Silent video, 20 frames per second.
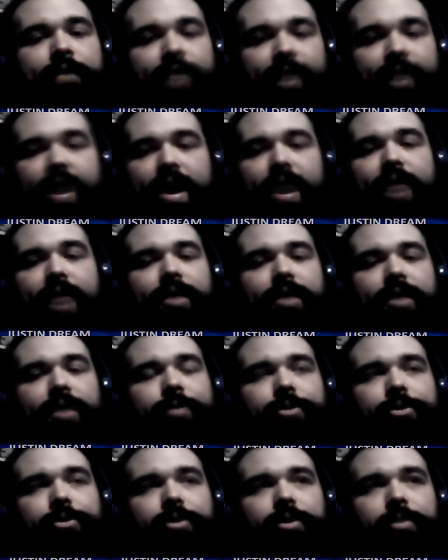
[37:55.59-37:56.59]
if I have the
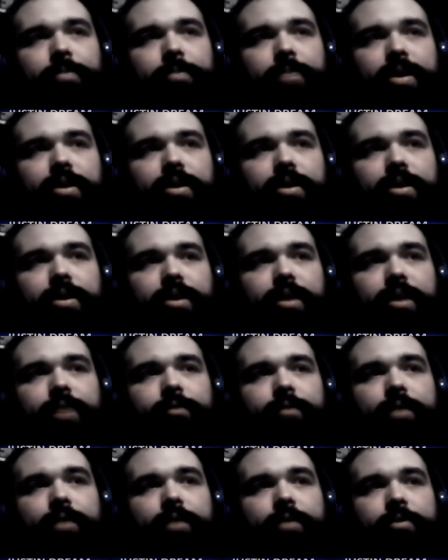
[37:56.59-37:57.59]
opportunity to meet. Like,
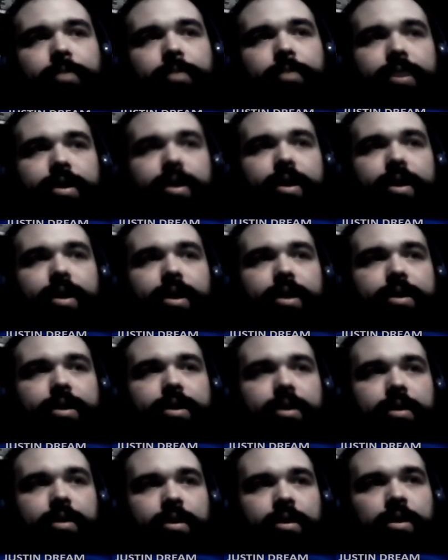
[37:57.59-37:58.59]
whether it be
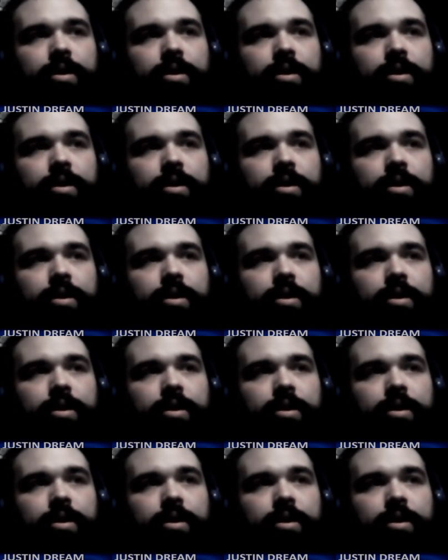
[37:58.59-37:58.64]
like